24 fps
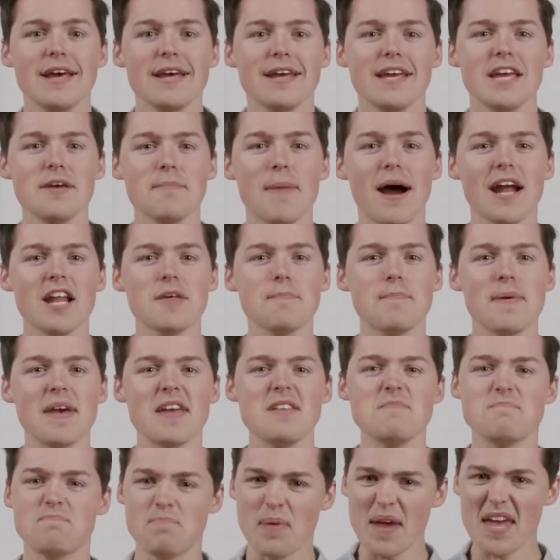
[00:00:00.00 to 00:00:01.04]
He might have
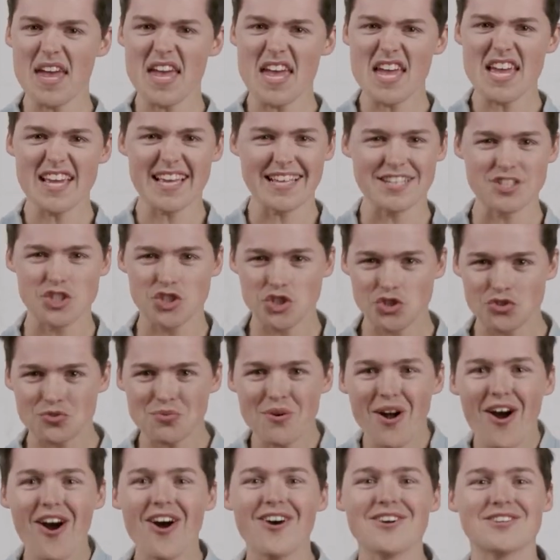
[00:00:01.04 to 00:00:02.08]
been big and
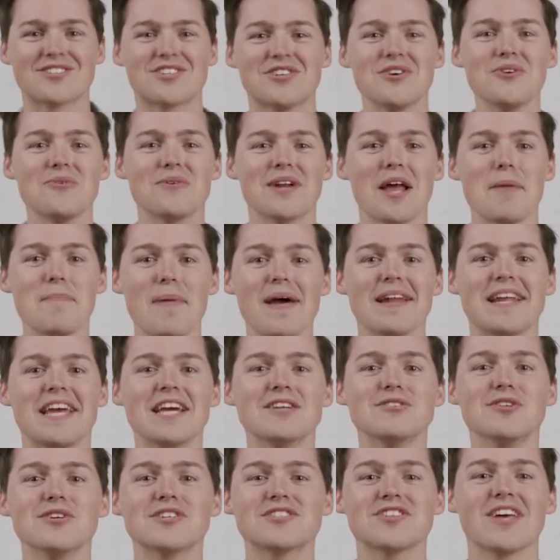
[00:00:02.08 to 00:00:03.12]
strong too, and I bet he
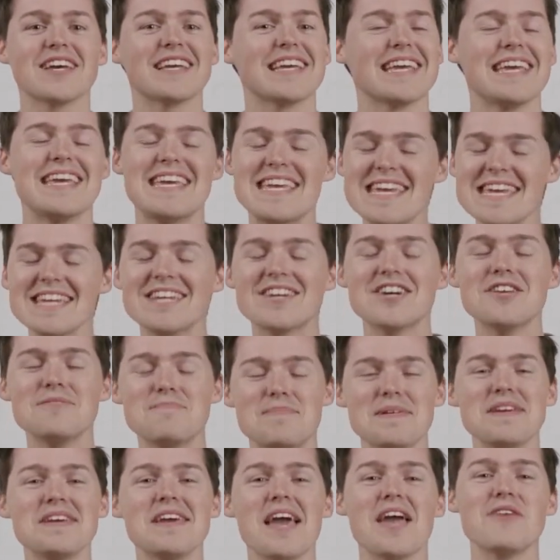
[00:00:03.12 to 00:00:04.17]
looked like he could
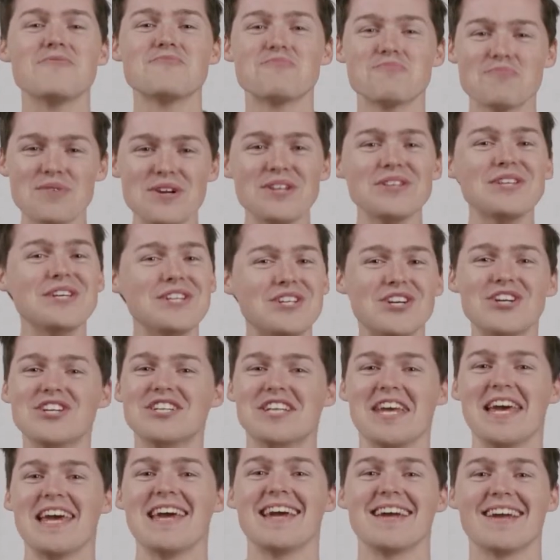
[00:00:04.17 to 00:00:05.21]
be a really good
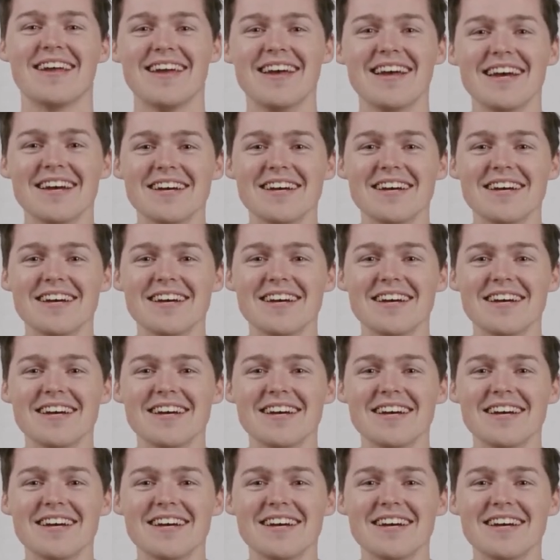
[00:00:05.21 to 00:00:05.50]
king.